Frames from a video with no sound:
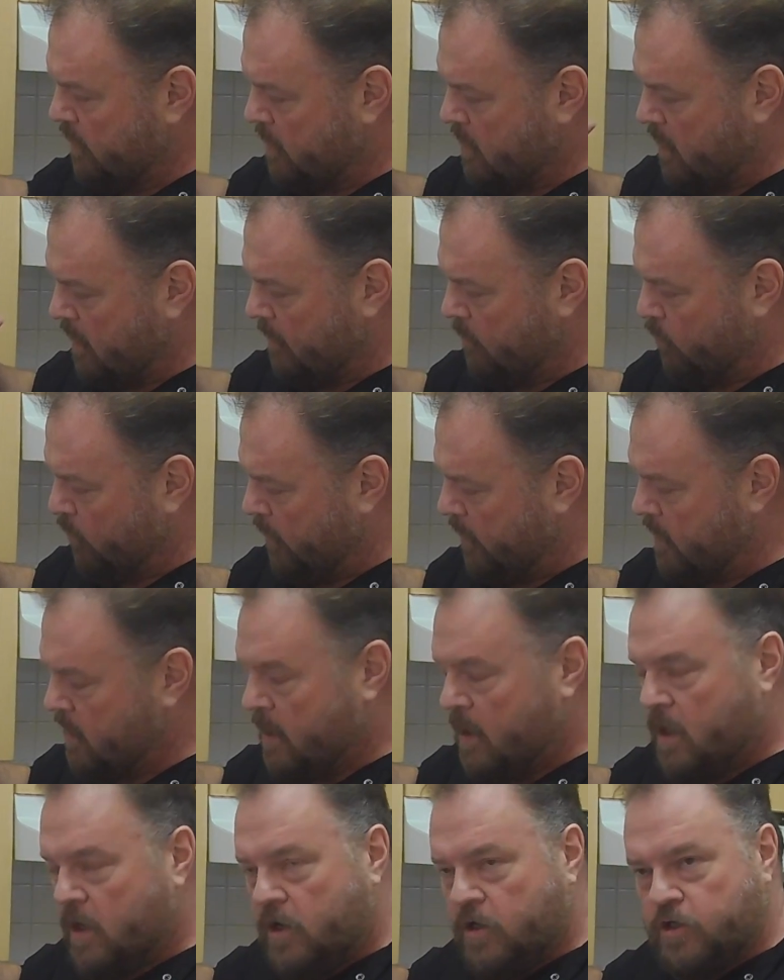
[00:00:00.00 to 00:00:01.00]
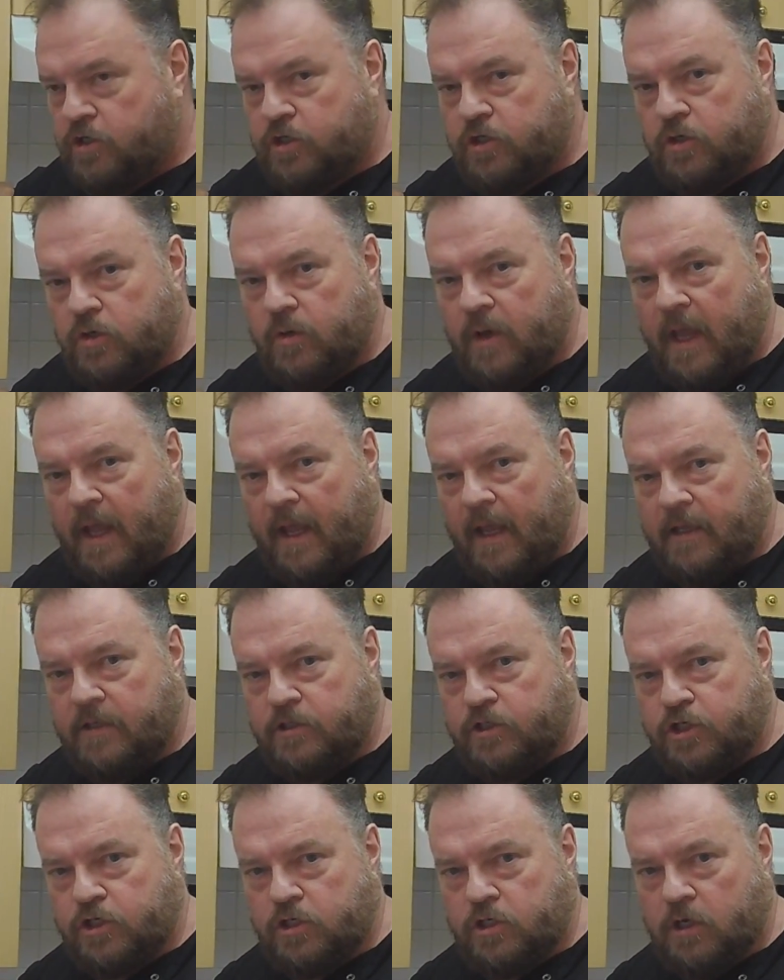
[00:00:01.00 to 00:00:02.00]
a carboy to
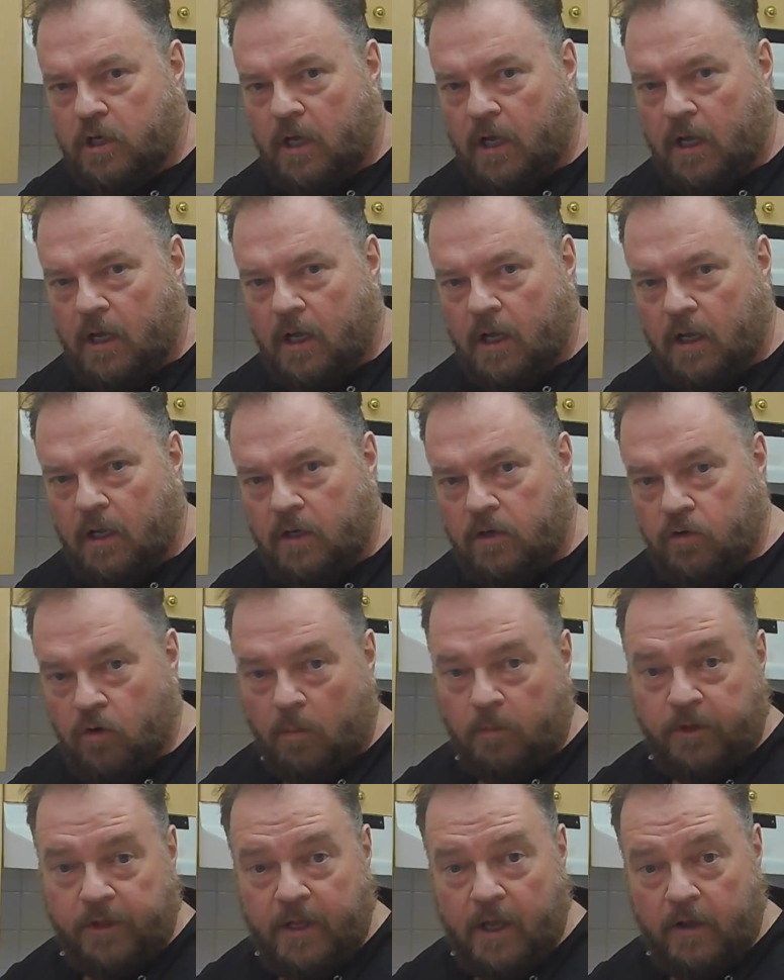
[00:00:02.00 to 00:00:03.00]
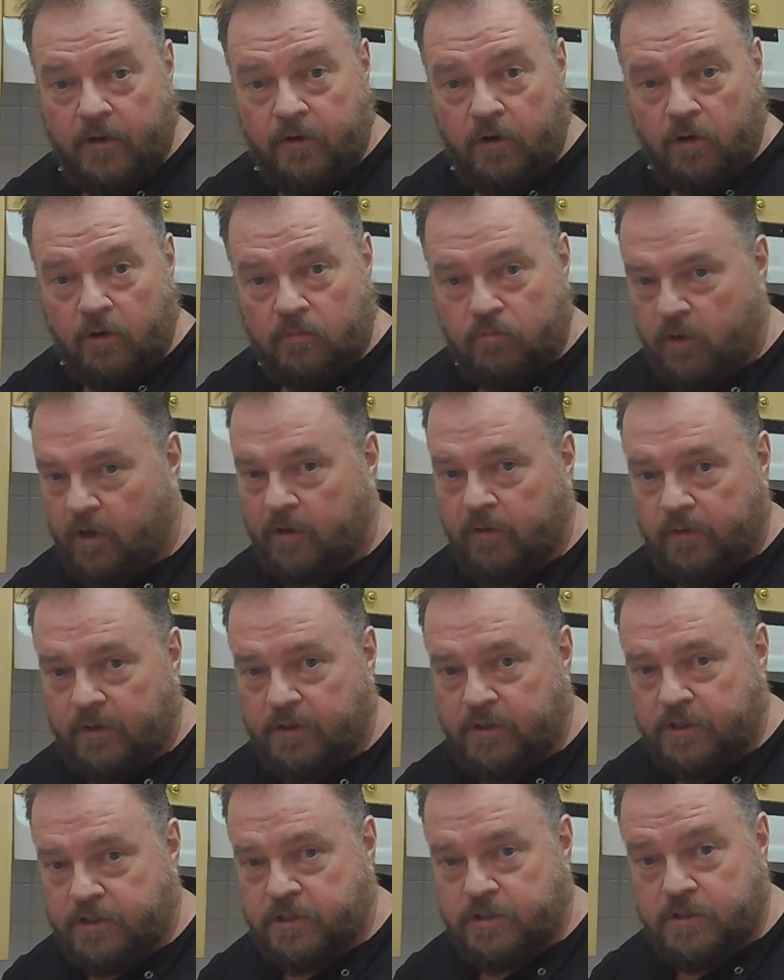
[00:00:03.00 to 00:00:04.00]
age normally under regular
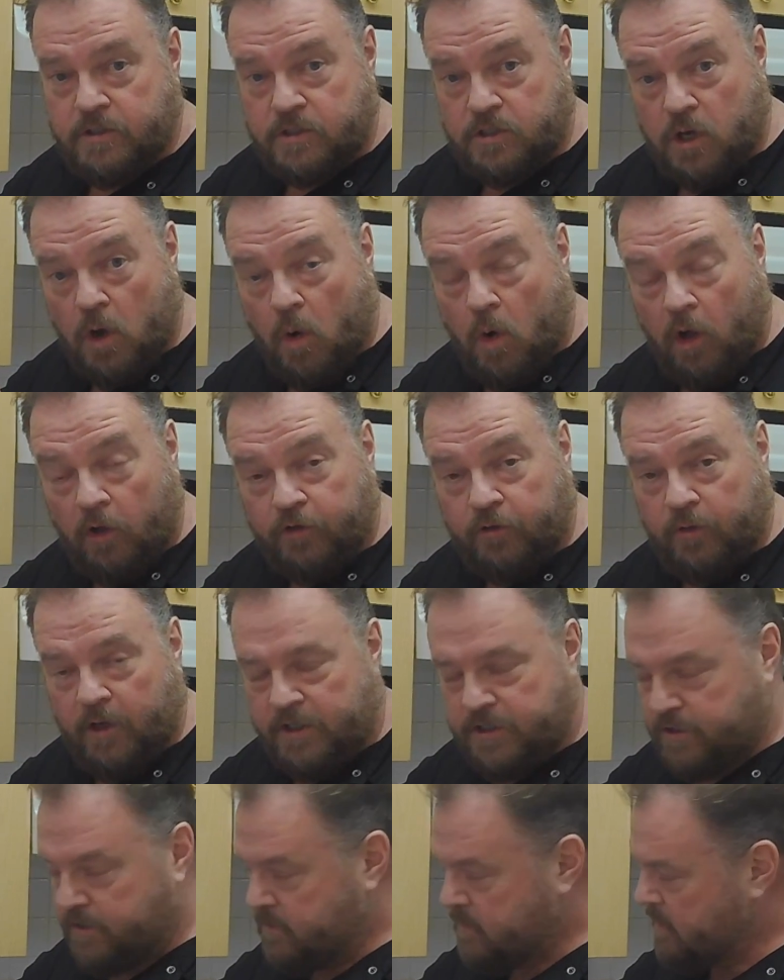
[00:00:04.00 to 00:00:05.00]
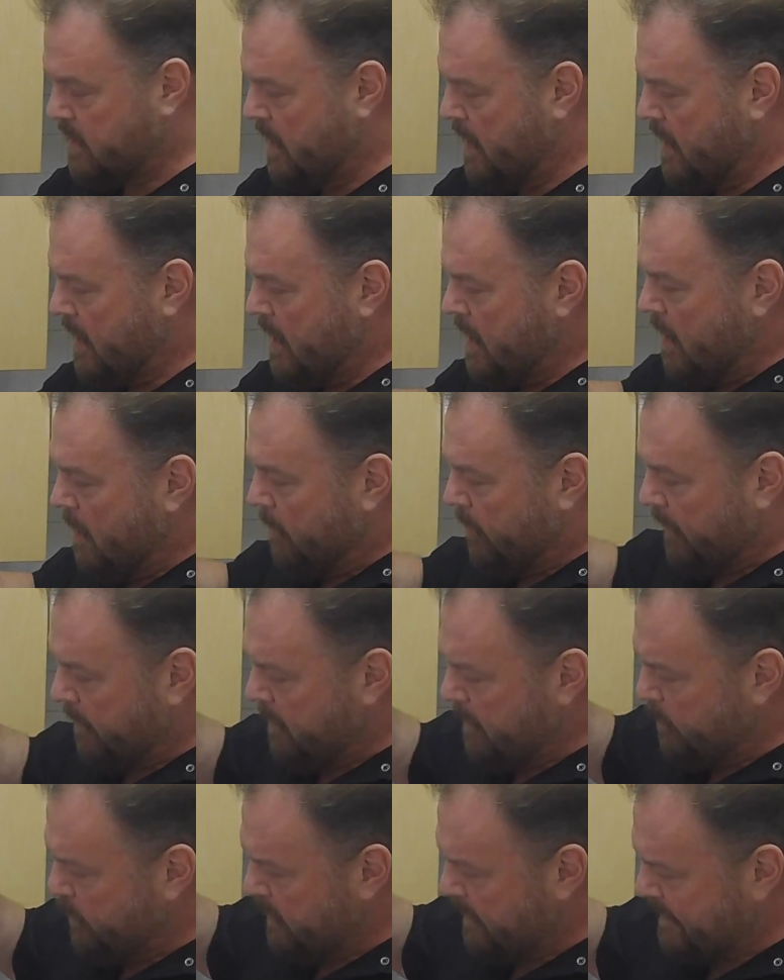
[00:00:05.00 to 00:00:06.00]
conditions, no alterations. But I'm
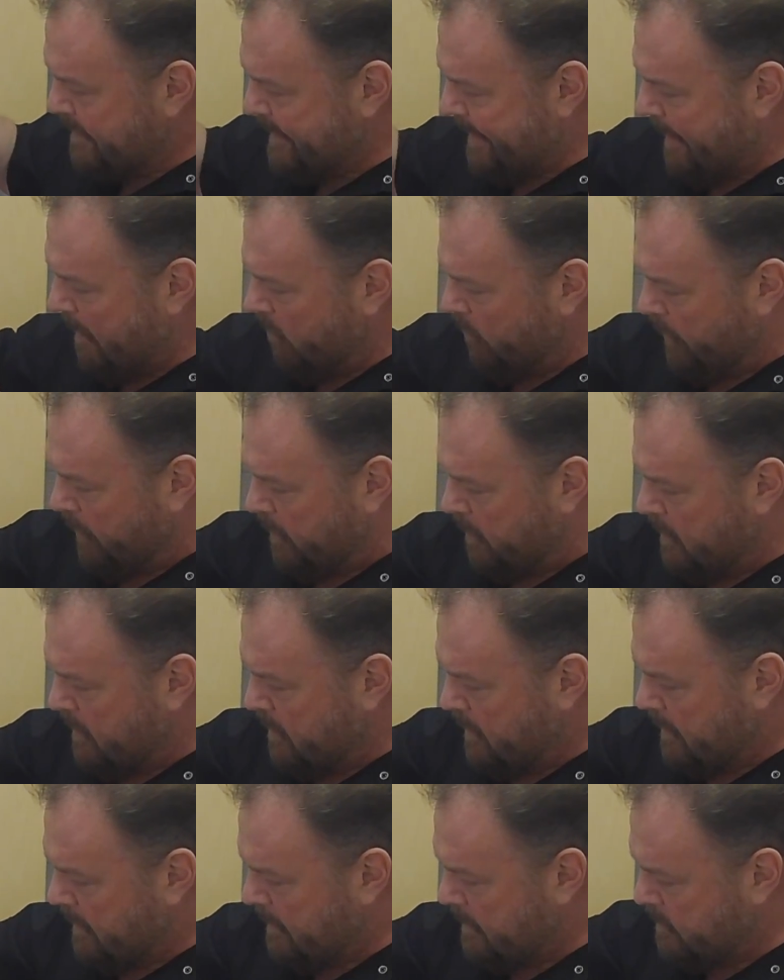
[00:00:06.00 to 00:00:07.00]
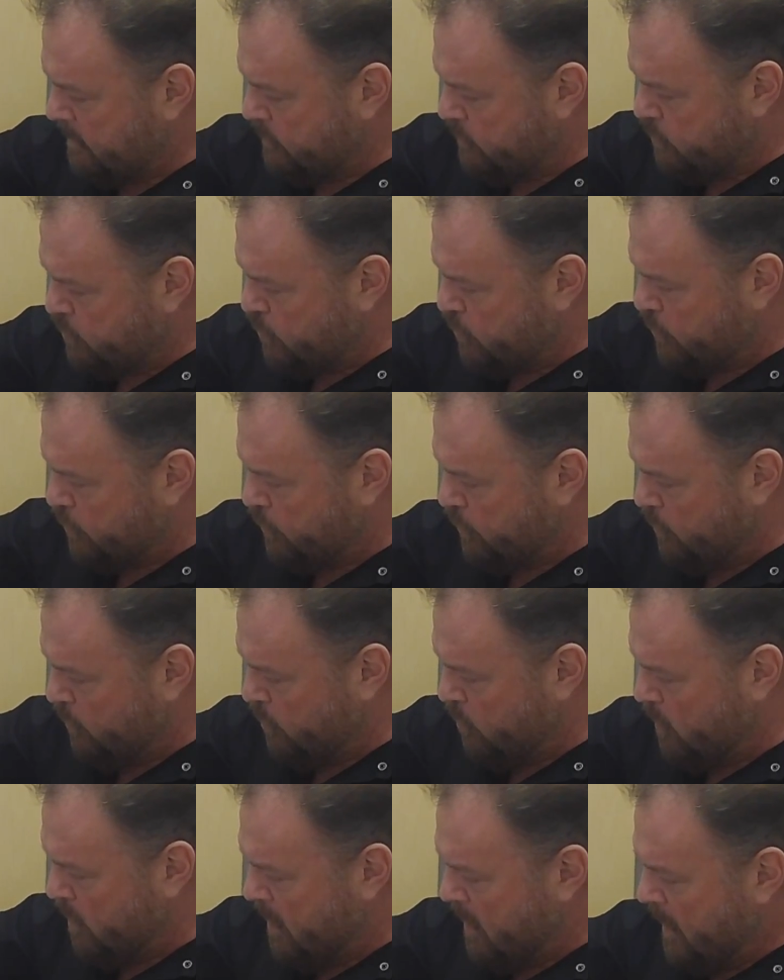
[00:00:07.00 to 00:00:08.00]
going to put a gallon
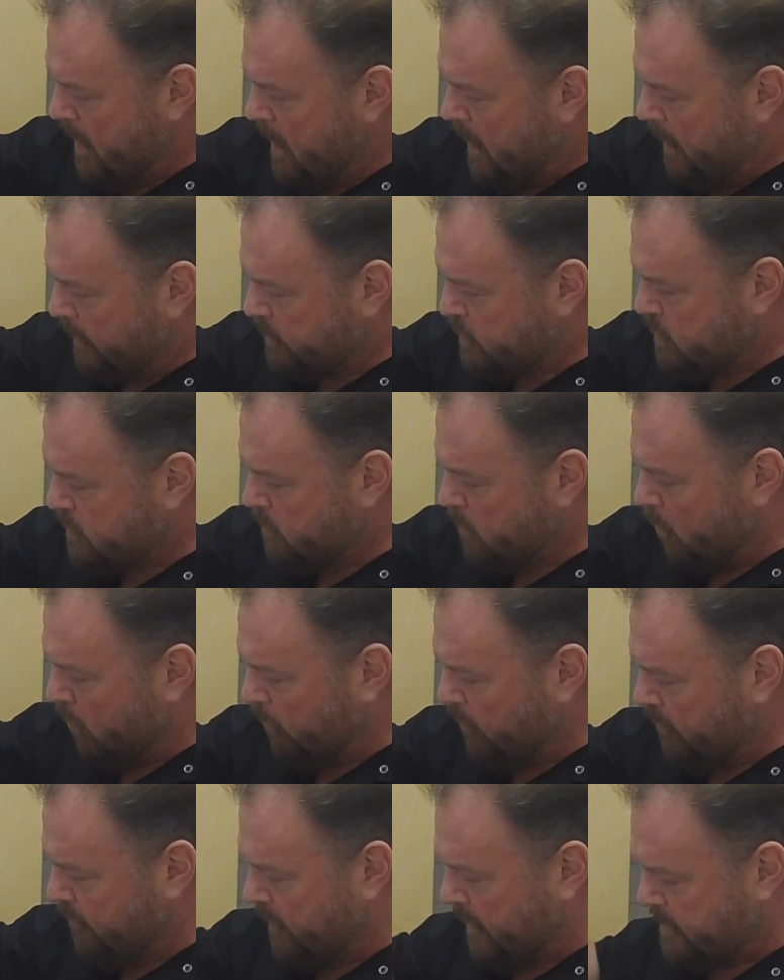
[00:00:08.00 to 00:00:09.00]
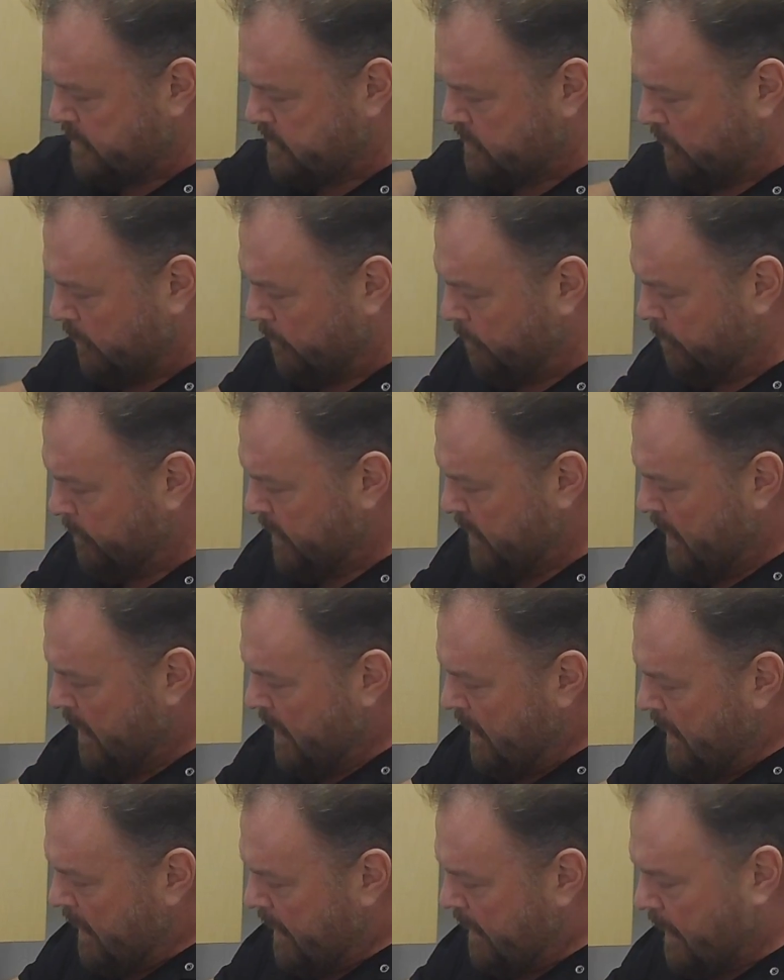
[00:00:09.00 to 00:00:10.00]
into a smaller vessel,
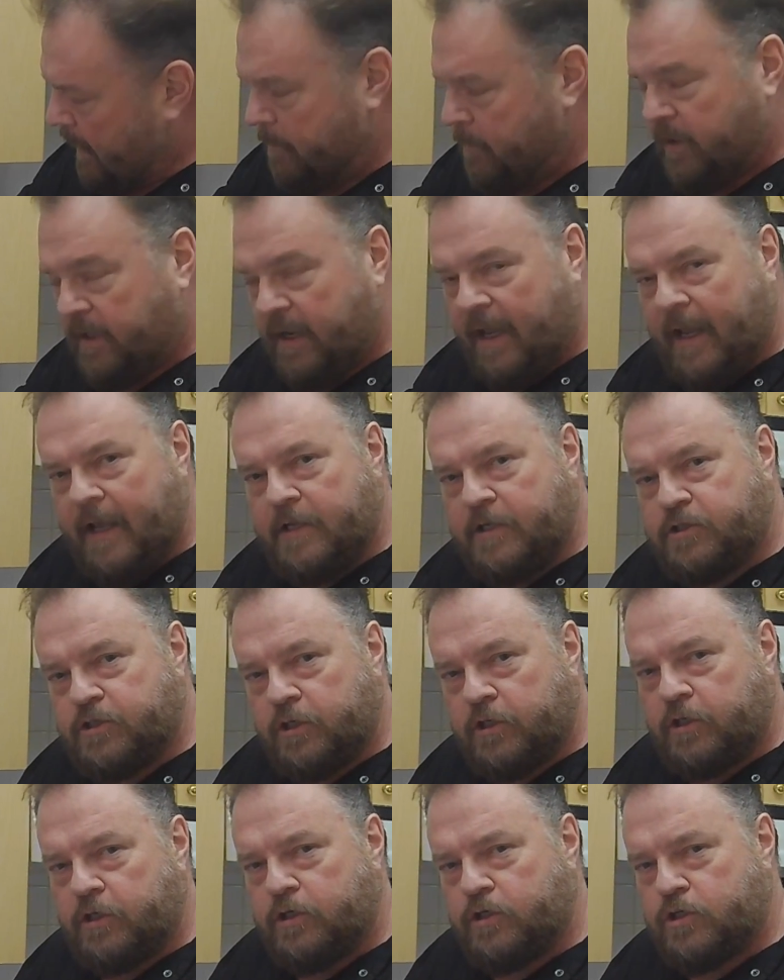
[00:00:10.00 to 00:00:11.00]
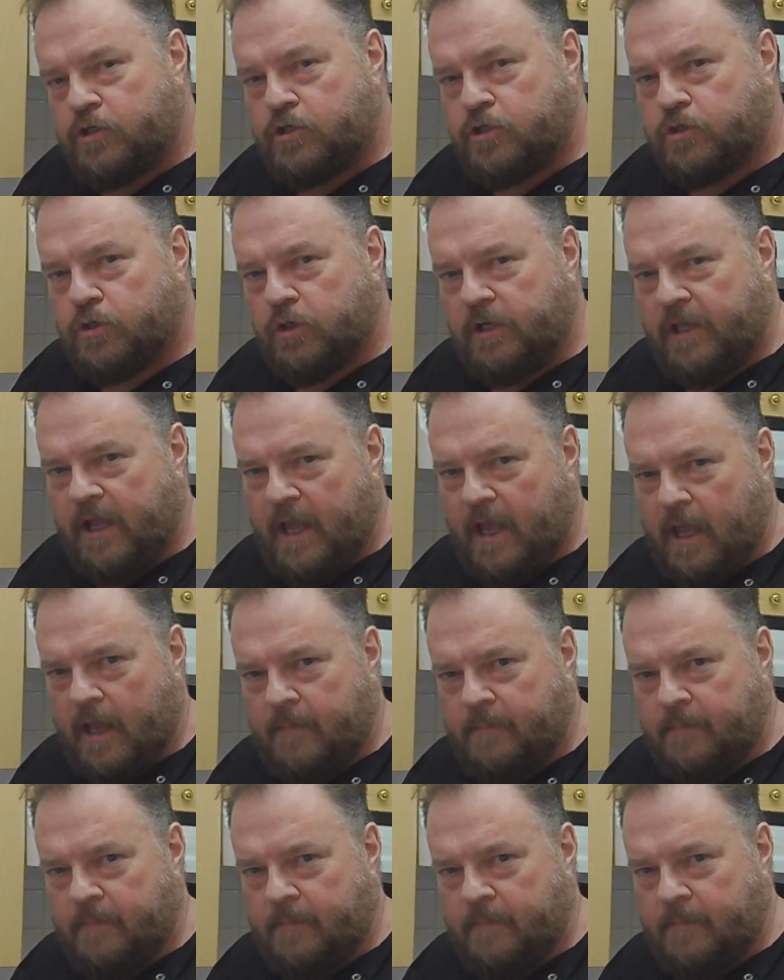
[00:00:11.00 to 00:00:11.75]
and I'm going to age it sur liais.